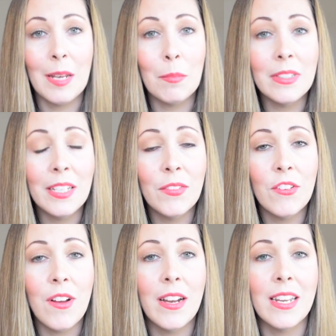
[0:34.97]
And believe it
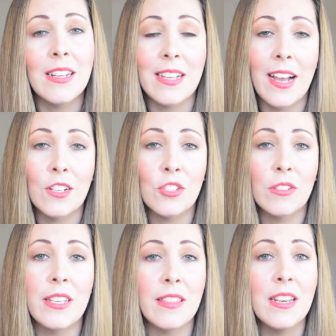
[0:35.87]
or not, it is
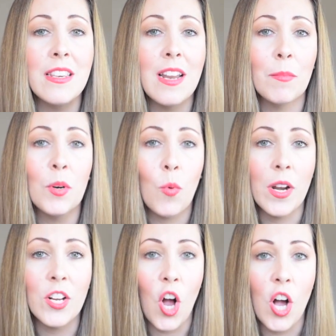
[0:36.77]
actually the
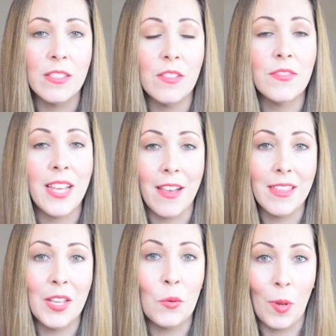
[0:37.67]
#1 cause of
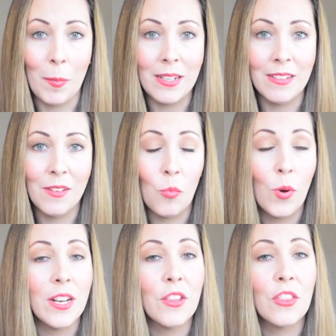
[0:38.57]
death in women.
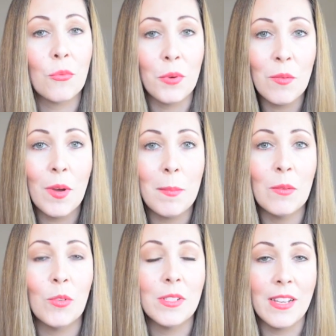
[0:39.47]
1 in 3
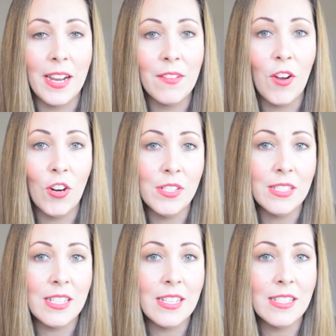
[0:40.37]
women will die of heart
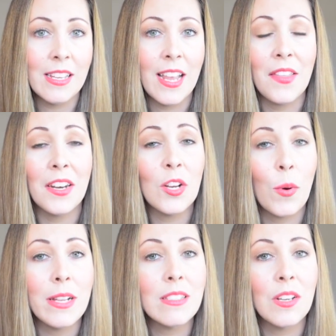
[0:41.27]
disease, and that
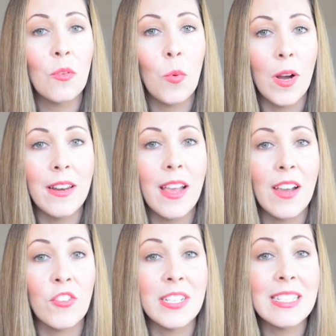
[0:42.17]
equates to 1
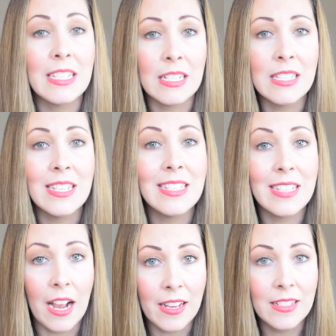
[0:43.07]
every 60
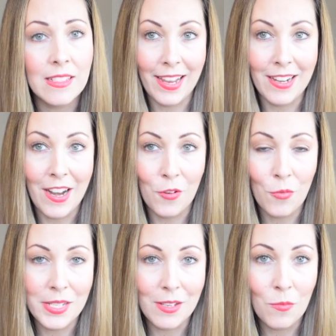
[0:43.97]
seconds. And another
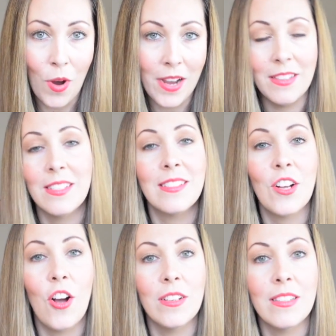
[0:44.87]
reason why this is a
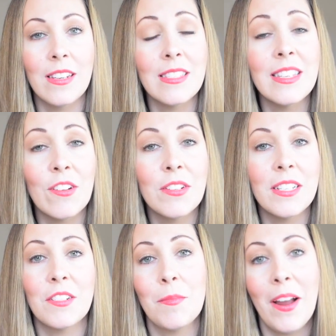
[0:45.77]
cause that is near and
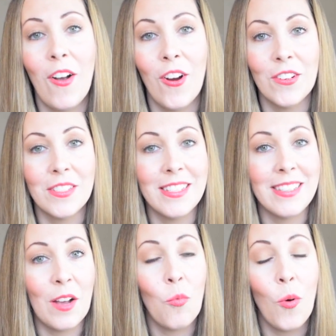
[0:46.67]
dear to my heart is
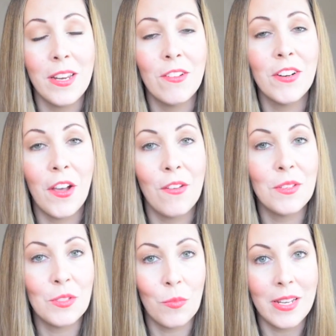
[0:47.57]
that 1 year ago
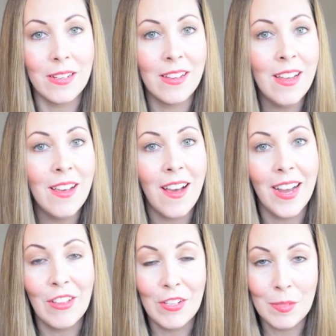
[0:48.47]
this week,
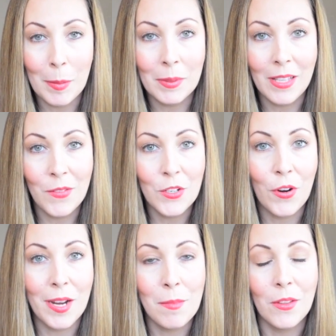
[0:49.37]
I lost my beloved
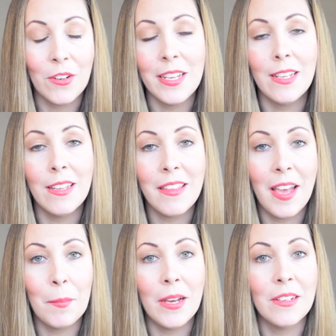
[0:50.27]
grandmother, Edith
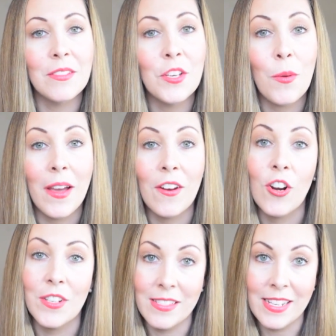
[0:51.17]
Emma, who had
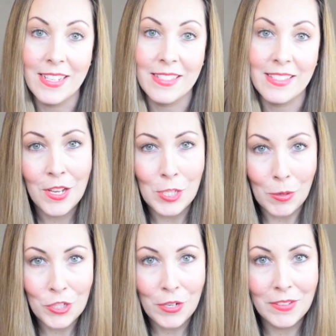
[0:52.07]
heart disease. So
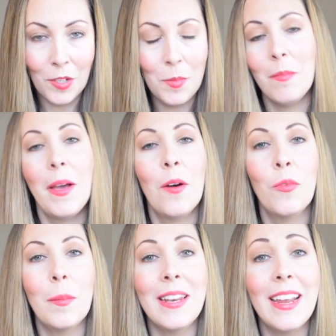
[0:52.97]
I'll share a little bit about
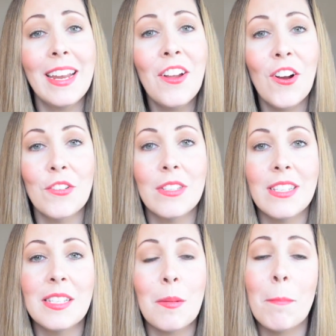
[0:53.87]
women and heart
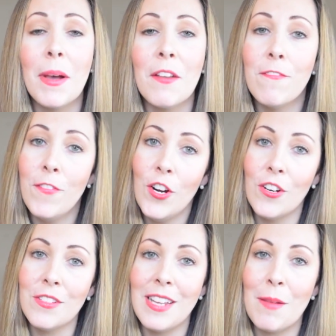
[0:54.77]
disease, but
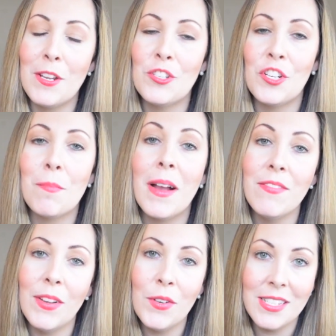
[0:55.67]
first I'm going to share my
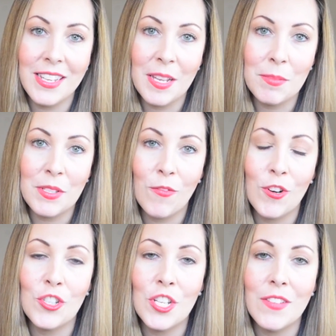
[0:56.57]
favorite tips
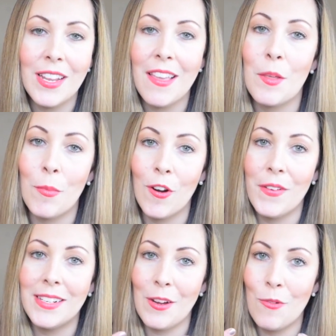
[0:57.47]
for achieving the
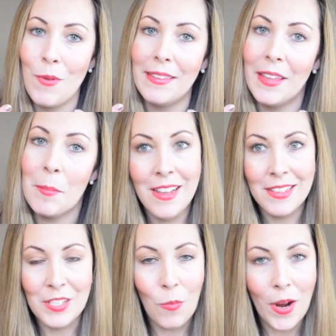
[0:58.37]
perfect red lip.
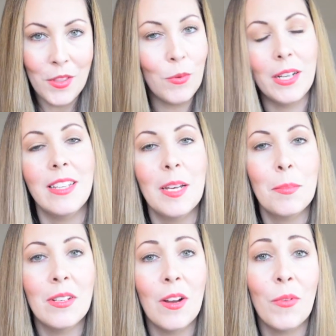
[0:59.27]
So why the red lip?
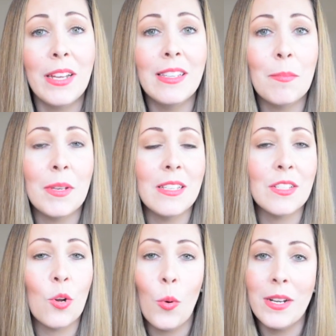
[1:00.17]
Red lip
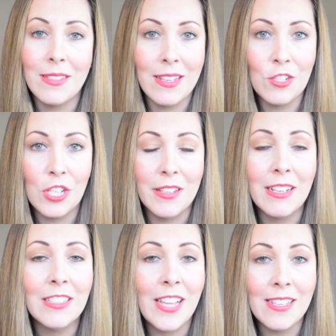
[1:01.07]
is quintessentially
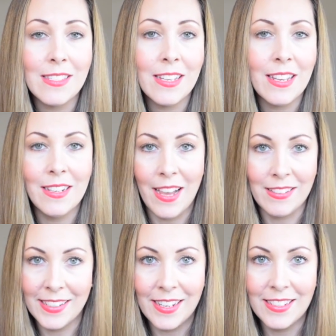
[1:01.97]
classic and
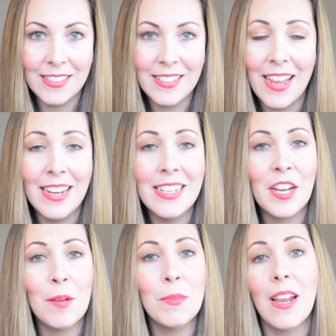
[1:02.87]
elegant.
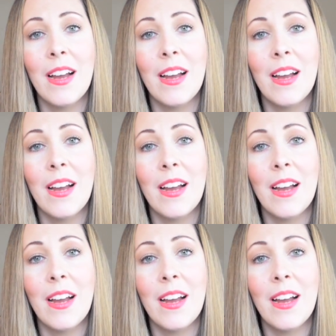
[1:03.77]
Anytime that